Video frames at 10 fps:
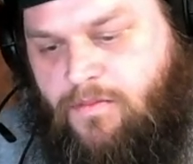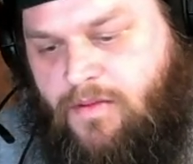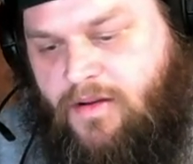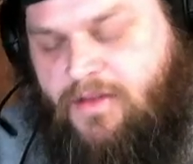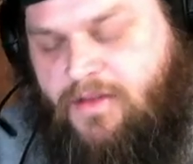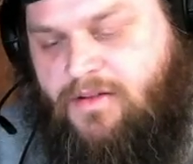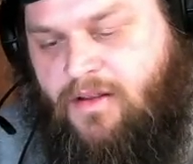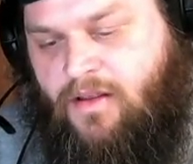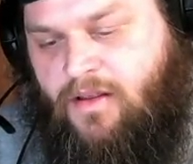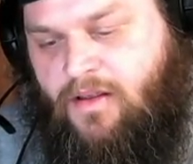it is,
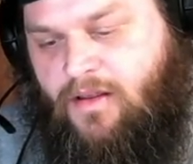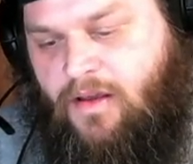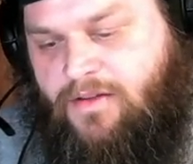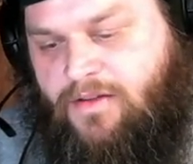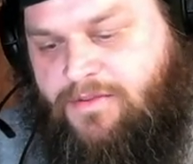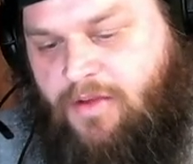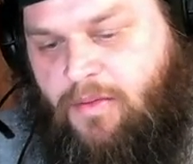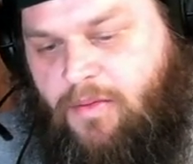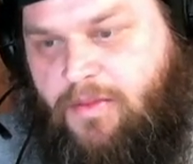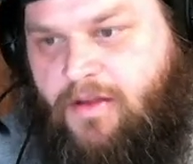on this problem
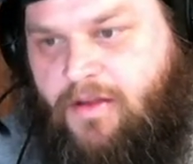here.